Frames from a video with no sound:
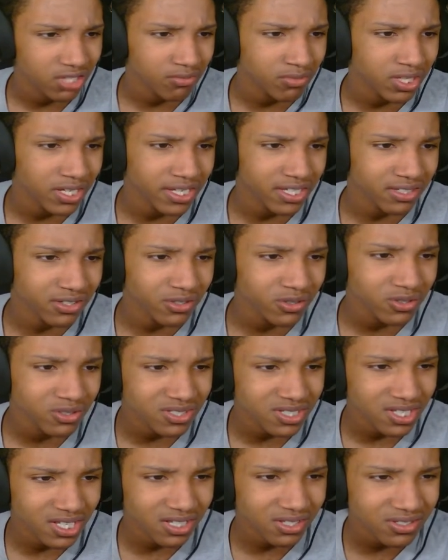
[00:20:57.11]
Like, look at
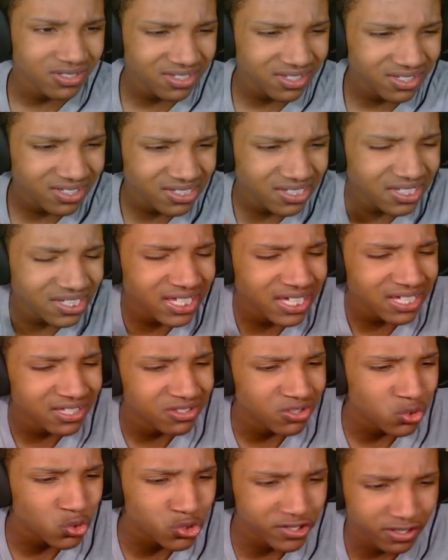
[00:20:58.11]
that. Look at that
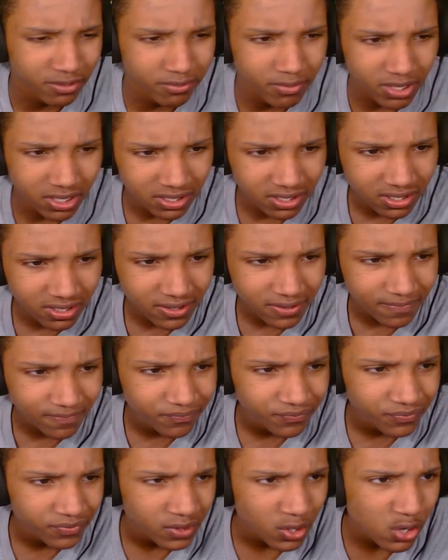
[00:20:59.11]
loser, bro.
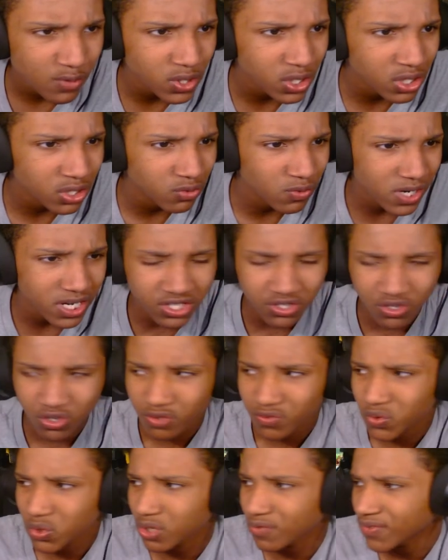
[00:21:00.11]
Over here raging
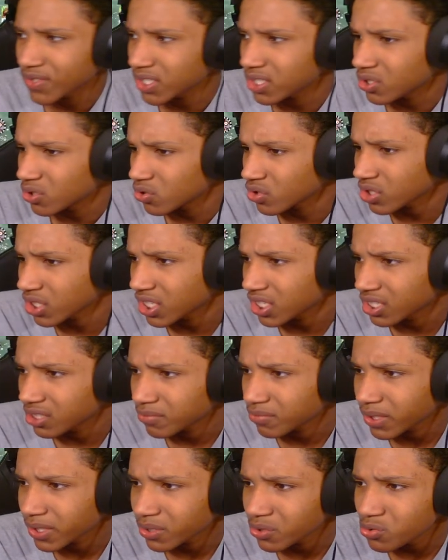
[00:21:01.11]
over a video game.
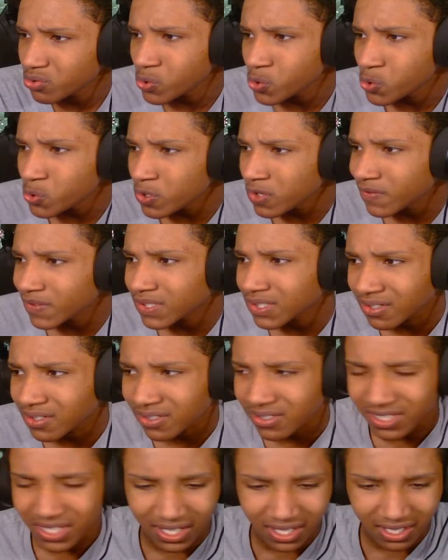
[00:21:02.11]
Like, who even
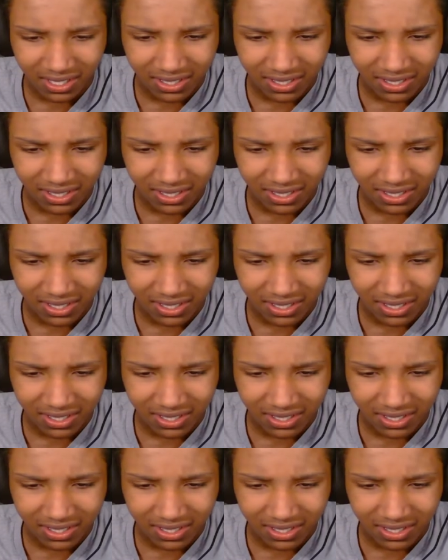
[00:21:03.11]
does that?